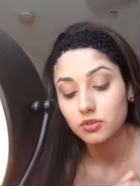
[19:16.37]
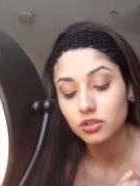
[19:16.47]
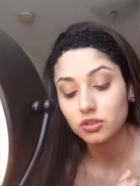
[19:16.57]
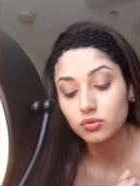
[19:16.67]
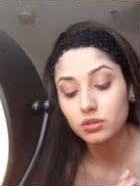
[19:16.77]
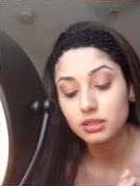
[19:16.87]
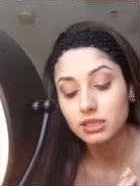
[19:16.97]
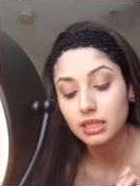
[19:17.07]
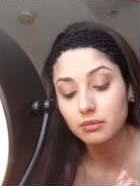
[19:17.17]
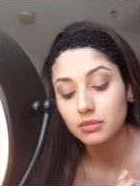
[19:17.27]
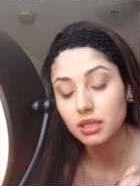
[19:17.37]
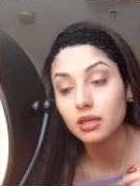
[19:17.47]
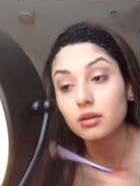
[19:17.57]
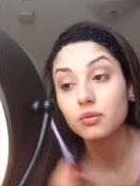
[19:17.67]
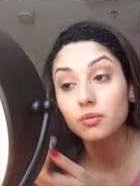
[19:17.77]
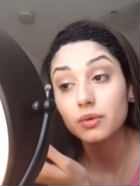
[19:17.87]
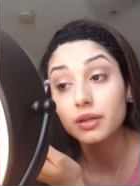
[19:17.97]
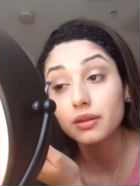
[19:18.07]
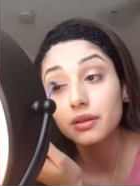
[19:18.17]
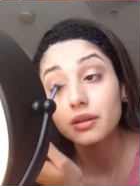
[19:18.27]
Just doing the same thing
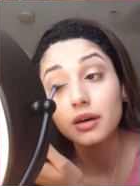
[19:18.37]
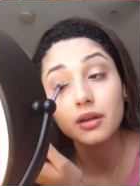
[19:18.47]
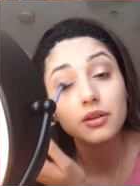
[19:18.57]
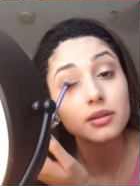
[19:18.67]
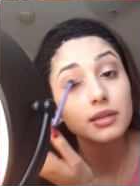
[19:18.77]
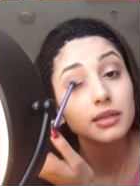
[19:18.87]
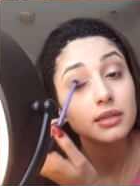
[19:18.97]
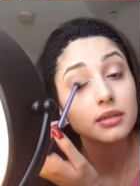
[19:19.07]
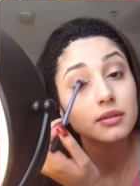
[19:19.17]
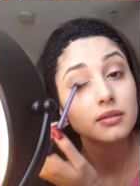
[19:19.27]
with the other lid.